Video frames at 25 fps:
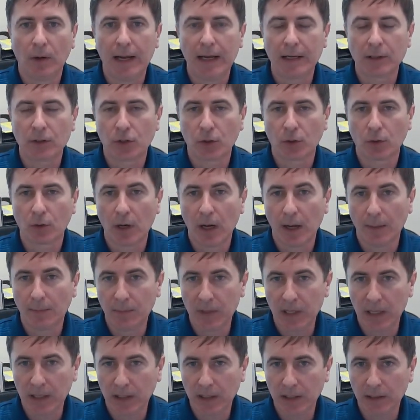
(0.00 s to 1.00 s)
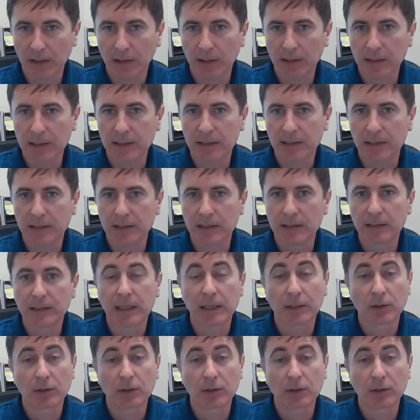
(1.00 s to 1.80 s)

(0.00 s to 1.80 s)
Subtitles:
as you're updating leases,